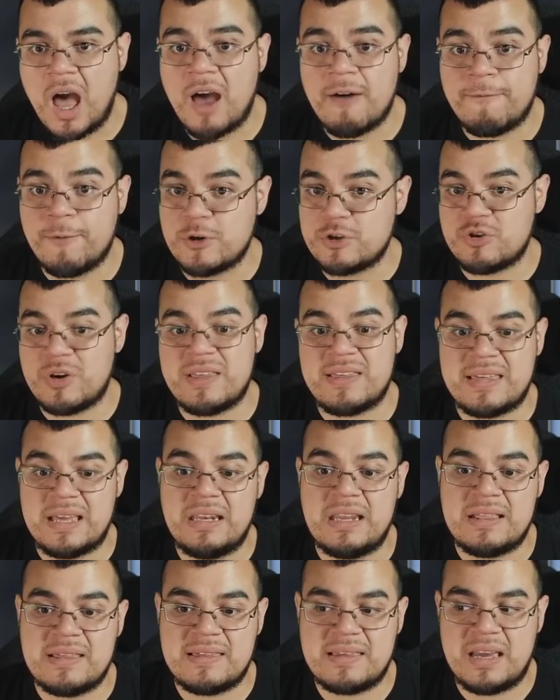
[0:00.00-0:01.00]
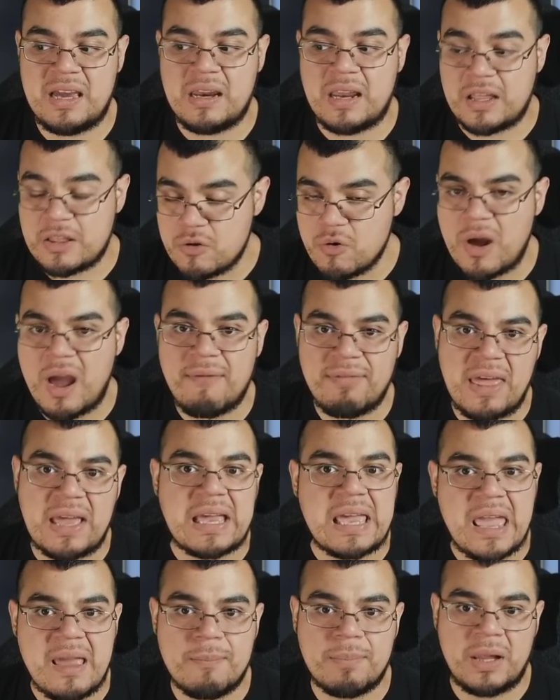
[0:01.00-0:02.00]
for Transcendence 10. I do have that
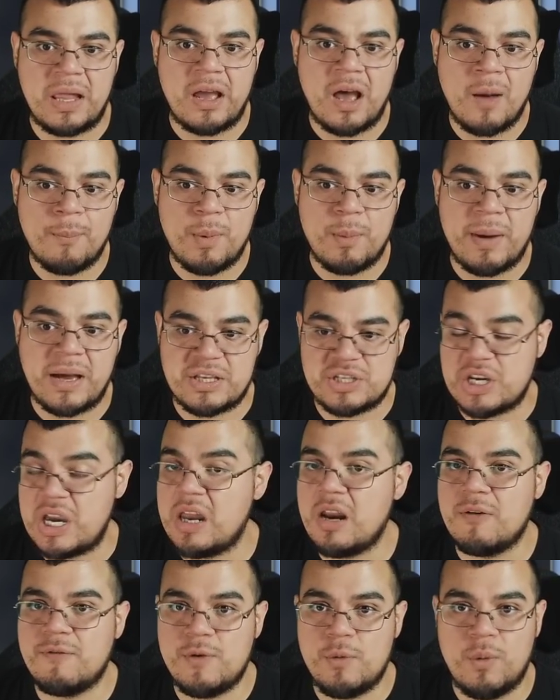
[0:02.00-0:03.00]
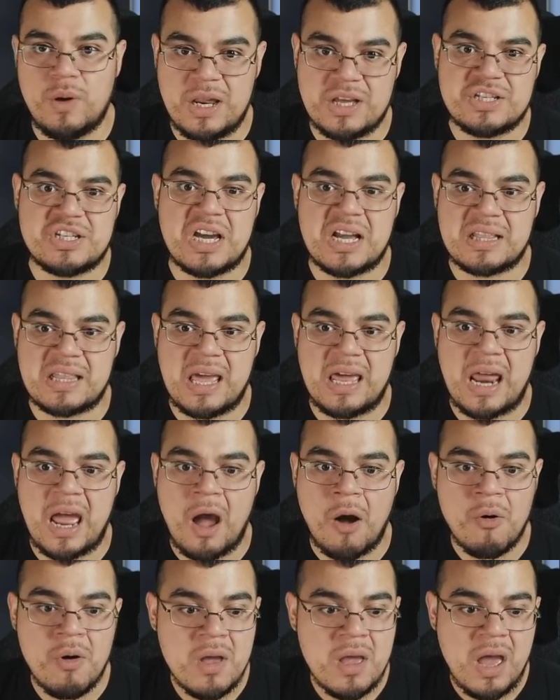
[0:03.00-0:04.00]
gameplay up on my channel if you want to check that
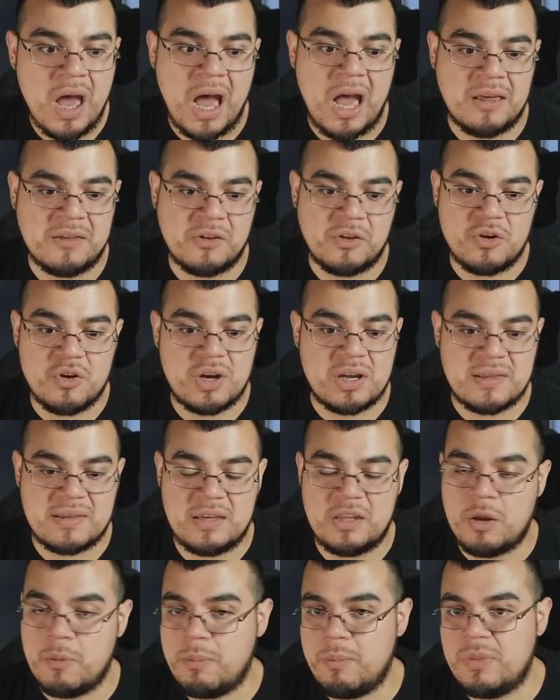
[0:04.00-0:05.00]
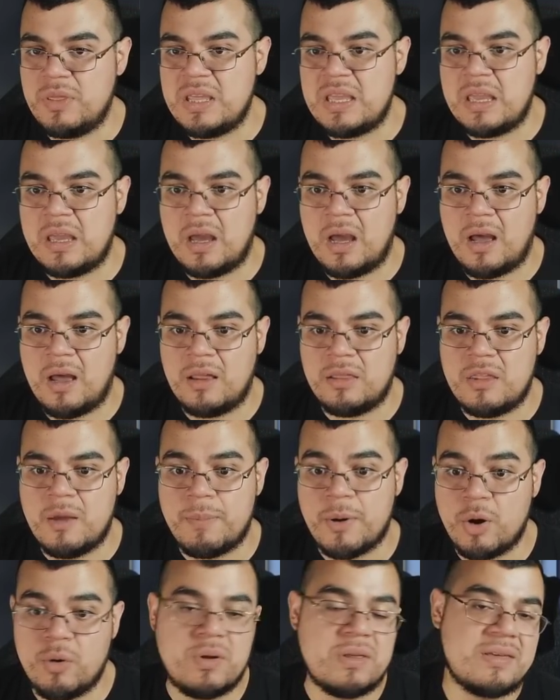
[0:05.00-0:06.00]
out, so you can see the
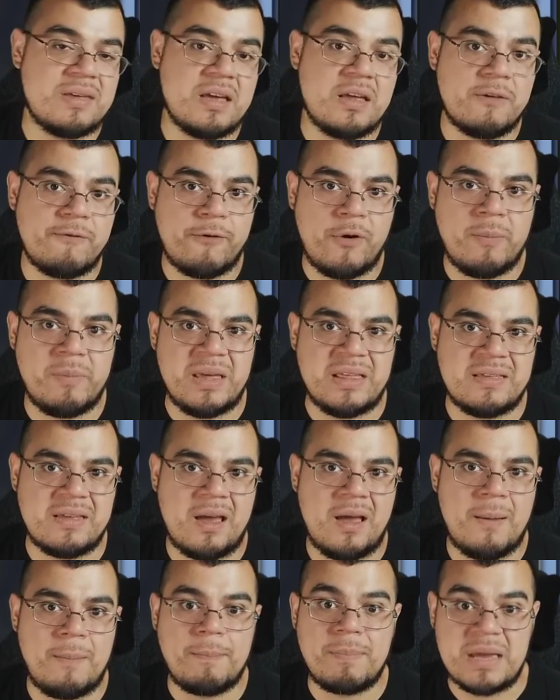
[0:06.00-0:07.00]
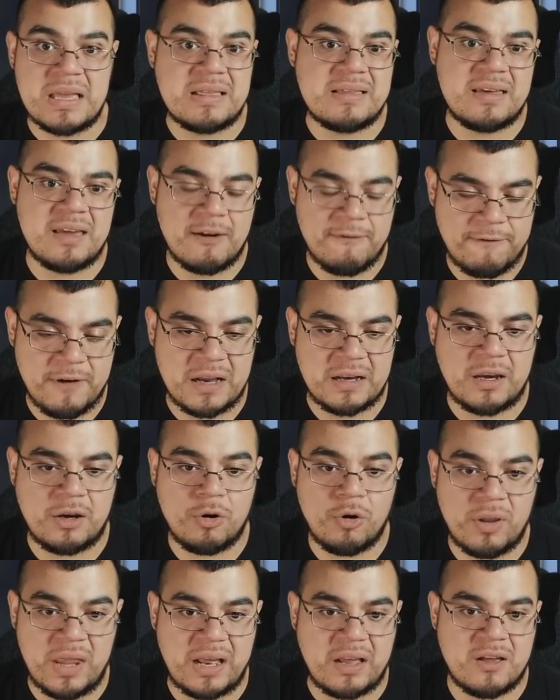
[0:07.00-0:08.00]
potencies from his BT effect and
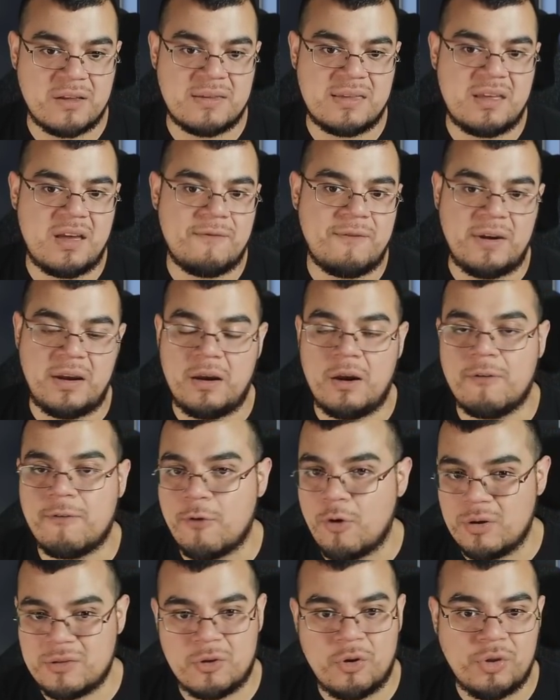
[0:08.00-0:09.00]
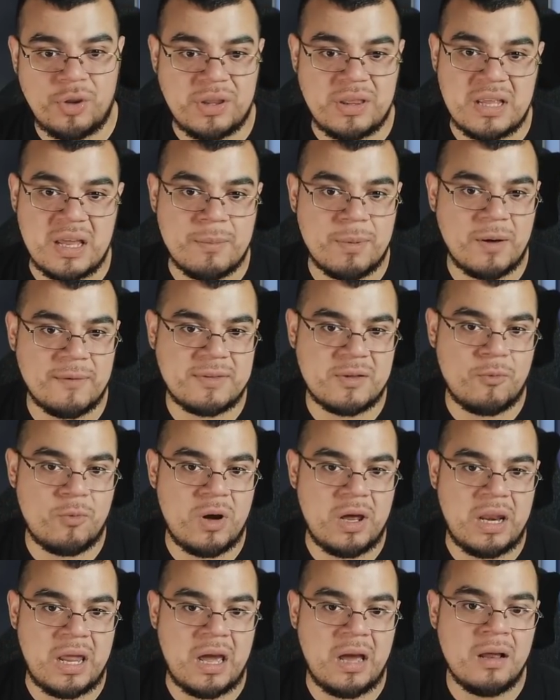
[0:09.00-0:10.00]
all that good stuff, and then of course all the debuffs and
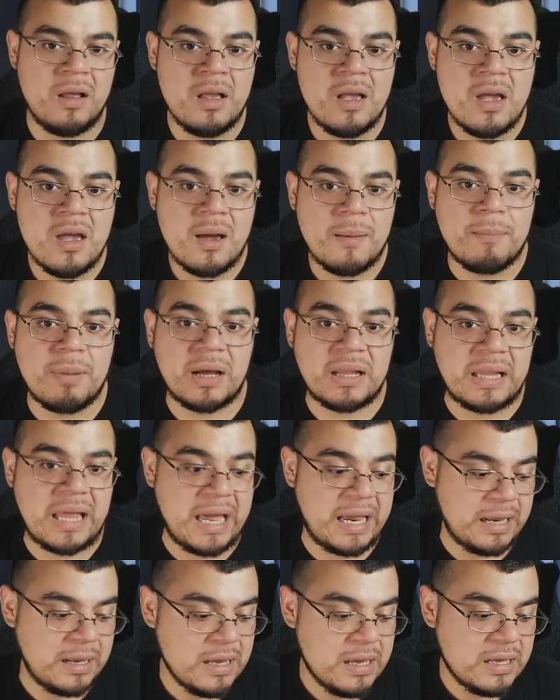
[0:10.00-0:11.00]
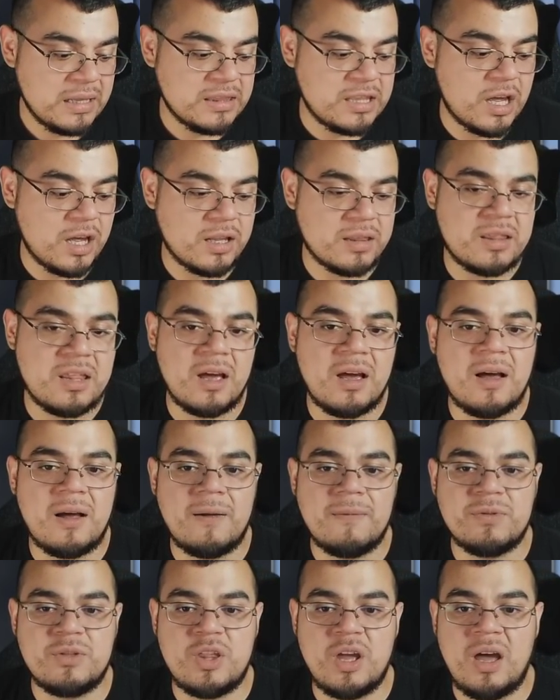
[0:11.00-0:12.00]
whatnot. But like
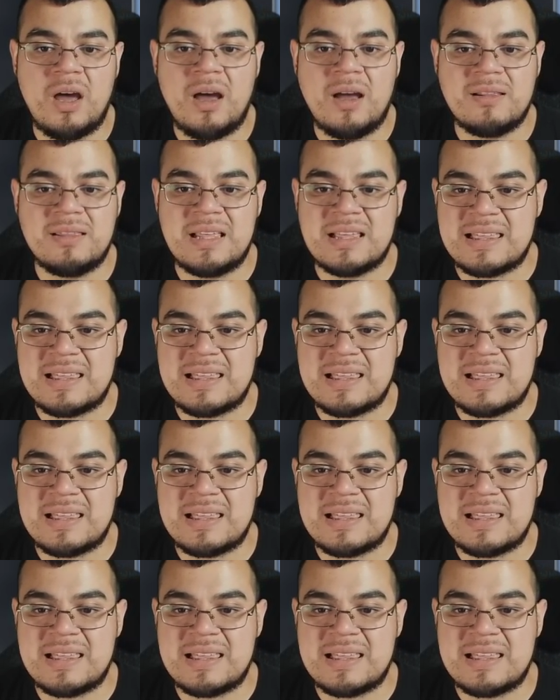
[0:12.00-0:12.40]
the